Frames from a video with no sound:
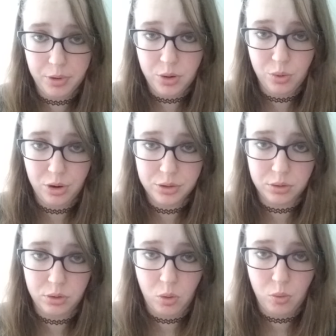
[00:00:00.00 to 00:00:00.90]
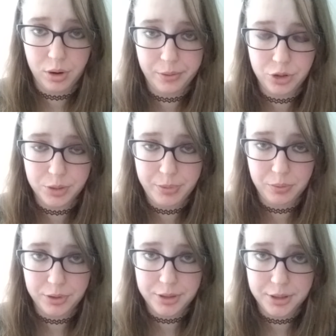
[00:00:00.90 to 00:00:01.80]
but you also don't want to just be
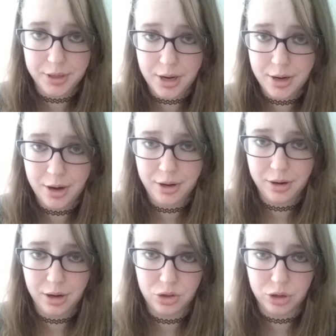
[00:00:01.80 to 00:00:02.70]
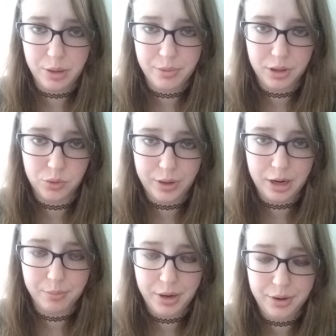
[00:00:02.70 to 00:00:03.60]
resistant to any kind of treatment that's
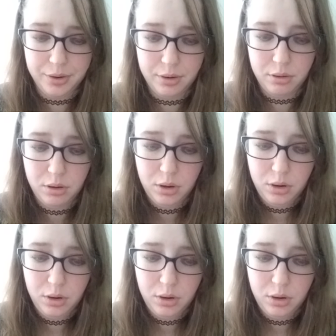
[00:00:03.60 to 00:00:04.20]
recommended.